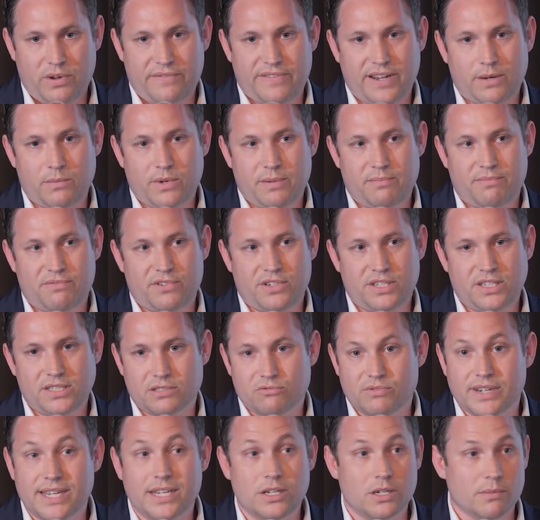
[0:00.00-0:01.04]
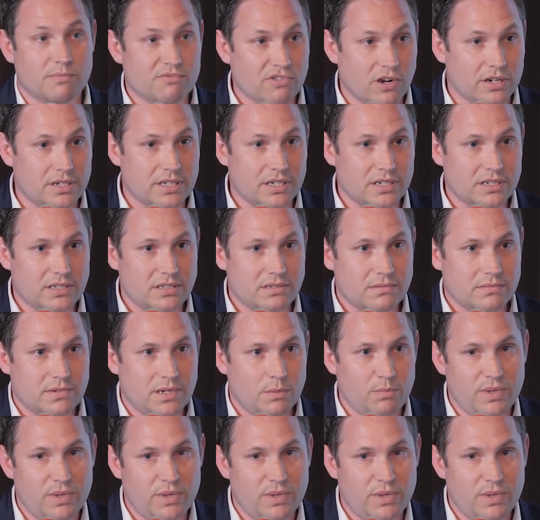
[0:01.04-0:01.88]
We think we produce a really good product,